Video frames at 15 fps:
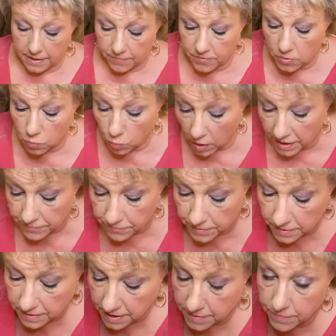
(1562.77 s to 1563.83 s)
If you want full
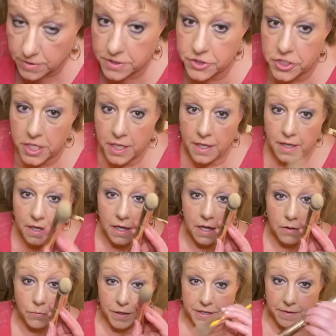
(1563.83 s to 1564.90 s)
coverage, I'll
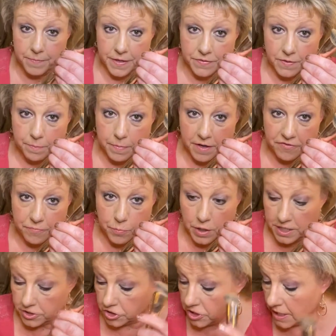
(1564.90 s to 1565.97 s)
recommend the buff
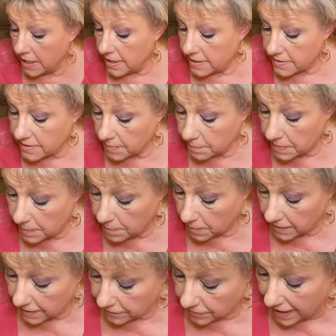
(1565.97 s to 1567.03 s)
brush. Some people
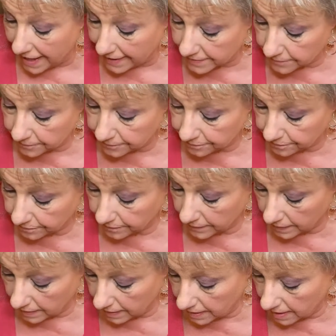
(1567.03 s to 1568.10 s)
get that
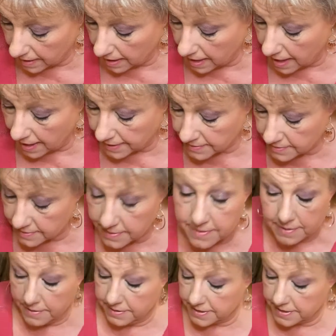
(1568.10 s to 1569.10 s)
and the